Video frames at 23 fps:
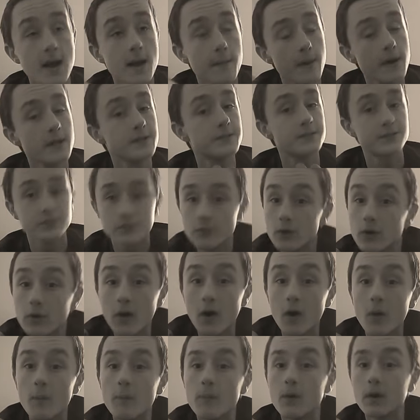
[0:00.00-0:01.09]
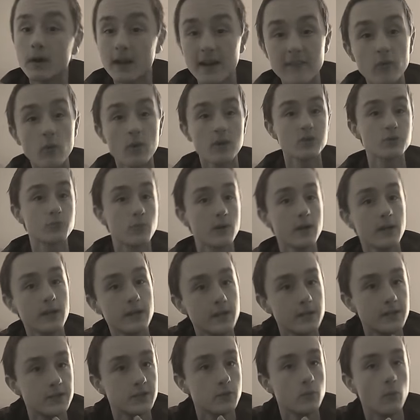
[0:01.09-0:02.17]
But screw homework. Everyone just wanted
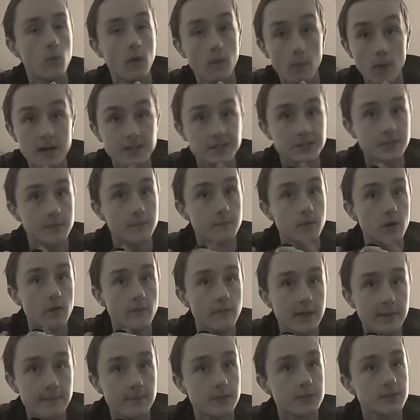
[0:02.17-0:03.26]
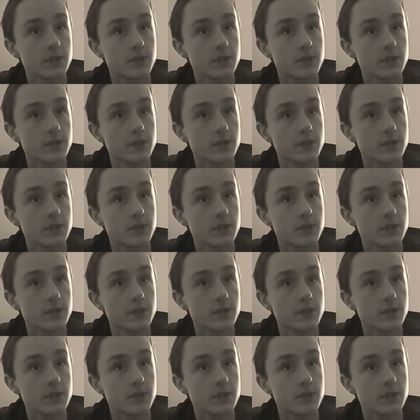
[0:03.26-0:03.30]
to do well, watch the movie.